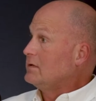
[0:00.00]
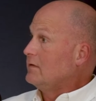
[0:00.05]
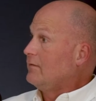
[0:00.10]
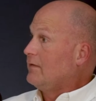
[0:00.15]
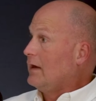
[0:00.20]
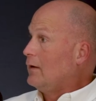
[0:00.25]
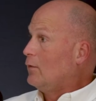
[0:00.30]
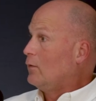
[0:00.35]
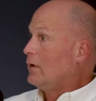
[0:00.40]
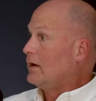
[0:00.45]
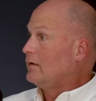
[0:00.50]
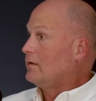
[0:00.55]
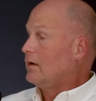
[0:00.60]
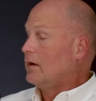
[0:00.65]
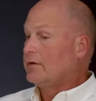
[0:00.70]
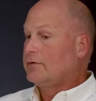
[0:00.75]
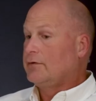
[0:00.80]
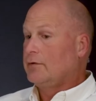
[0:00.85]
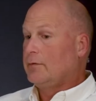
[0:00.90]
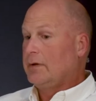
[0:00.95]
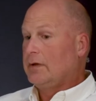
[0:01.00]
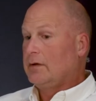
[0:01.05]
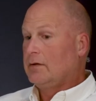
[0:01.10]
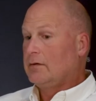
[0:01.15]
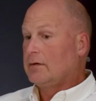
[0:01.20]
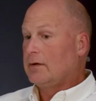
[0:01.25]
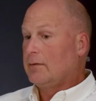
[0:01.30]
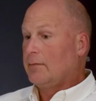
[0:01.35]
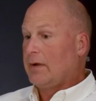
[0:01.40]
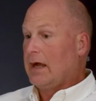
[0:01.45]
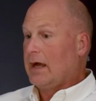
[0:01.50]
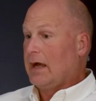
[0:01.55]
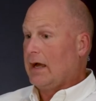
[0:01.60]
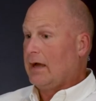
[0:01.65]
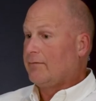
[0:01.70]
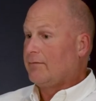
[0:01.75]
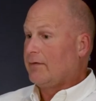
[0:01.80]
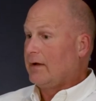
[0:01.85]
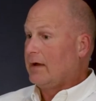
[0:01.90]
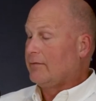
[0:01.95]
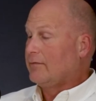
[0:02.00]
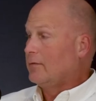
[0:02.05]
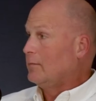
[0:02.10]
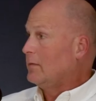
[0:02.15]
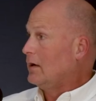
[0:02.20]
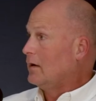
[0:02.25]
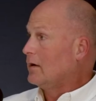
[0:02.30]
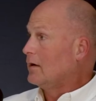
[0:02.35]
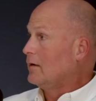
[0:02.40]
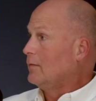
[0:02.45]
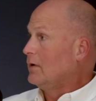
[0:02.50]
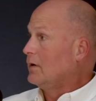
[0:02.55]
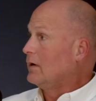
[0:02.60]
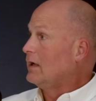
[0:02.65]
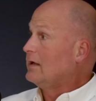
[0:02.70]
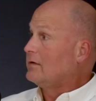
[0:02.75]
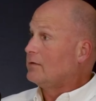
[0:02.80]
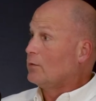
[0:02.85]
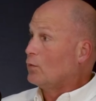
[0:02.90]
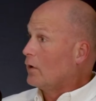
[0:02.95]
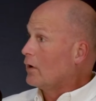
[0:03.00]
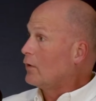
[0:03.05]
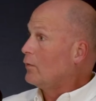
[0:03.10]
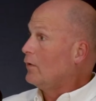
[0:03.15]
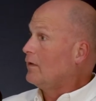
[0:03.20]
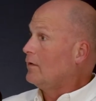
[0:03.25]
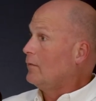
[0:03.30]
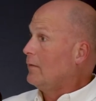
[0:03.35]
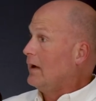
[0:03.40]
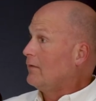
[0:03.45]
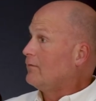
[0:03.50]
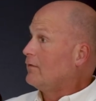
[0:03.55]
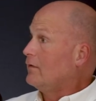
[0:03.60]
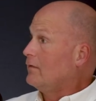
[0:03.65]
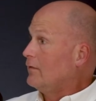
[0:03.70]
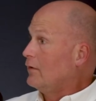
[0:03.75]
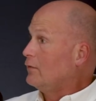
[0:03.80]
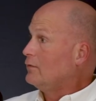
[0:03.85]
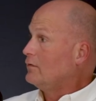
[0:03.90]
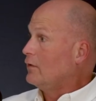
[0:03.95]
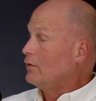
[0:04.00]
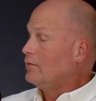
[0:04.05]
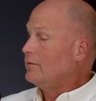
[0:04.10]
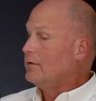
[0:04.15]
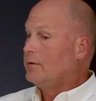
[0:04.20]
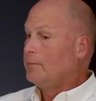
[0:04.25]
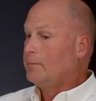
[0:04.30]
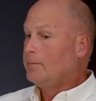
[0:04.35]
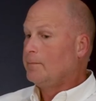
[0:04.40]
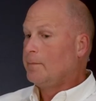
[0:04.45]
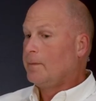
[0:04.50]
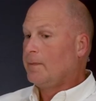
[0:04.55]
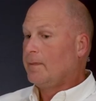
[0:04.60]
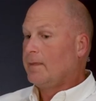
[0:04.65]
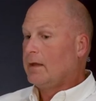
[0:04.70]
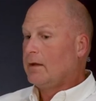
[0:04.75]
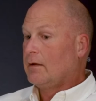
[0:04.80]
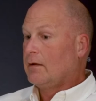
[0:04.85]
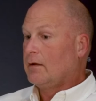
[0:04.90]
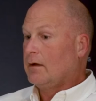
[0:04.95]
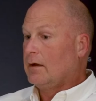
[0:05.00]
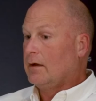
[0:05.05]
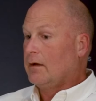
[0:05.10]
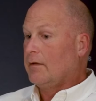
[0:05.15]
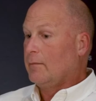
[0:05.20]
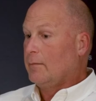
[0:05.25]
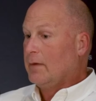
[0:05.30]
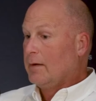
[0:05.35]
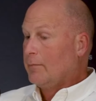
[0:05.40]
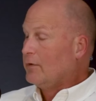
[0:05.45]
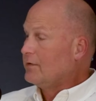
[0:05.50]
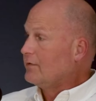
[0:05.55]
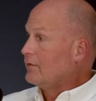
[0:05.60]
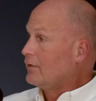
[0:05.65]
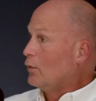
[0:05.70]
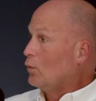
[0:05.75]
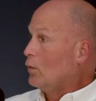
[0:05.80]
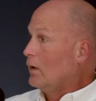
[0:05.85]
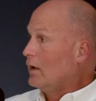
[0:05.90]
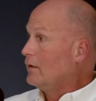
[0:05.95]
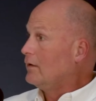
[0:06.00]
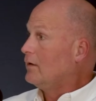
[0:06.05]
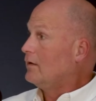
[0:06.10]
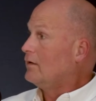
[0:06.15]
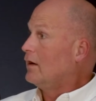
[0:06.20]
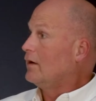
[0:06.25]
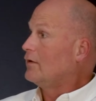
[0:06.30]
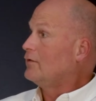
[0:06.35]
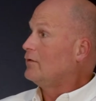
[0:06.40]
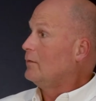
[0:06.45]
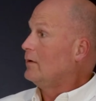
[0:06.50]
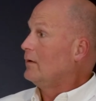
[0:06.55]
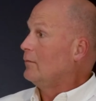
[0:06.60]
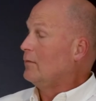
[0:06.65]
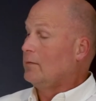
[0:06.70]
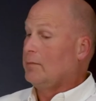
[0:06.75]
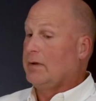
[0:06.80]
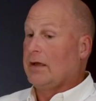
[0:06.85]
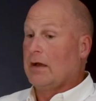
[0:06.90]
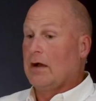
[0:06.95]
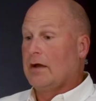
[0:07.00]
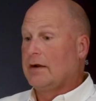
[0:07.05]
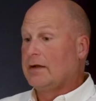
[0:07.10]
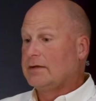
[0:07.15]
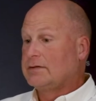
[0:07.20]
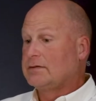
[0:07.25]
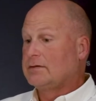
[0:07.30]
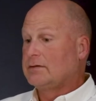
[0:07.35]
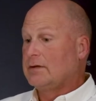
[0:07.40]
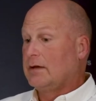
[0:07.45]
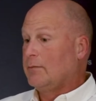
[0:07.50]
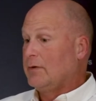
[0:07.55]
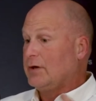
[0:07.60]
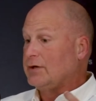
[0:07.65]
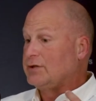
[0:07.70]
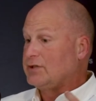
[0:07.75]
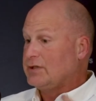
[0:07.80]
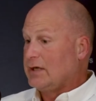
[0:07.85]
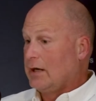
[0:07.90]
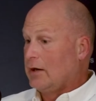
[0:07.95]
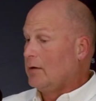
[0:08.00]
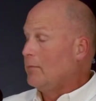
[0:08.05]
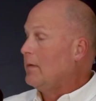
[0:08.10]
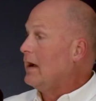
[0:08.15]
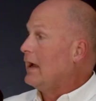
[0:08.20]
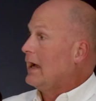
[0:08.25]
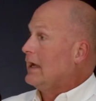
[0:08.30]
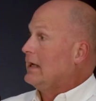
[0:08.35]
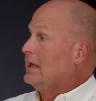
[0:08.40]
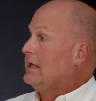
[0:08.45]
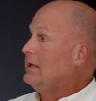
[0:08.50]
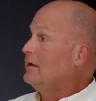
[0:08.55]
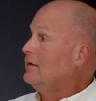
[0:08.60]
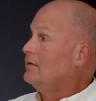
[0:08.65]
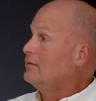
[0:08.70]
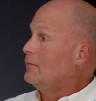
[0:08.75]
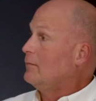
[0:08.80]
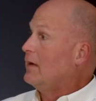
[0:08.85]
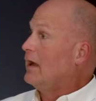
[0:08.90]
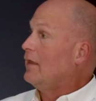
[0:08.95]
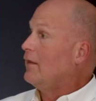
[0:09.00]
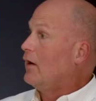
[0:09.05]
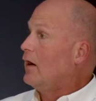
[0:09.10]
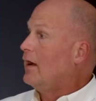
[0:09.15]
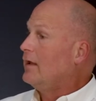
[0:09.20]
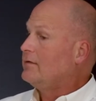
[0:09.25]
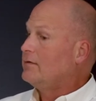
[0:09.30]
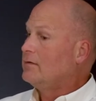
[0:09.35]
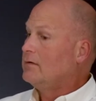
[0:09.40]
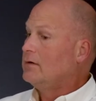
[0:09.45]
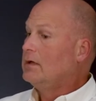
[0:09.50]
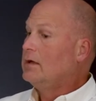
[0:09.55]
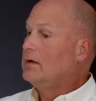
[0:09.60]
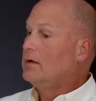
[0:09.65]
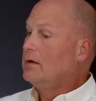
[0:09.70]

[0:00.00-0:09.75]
And if they don't want to talk to me, I'm going to high five them, hug them, and get to work with them after the vote's over. The members that are willing to talk to me, I'm going to be honest. I'm going to share my ideas and my thoughts.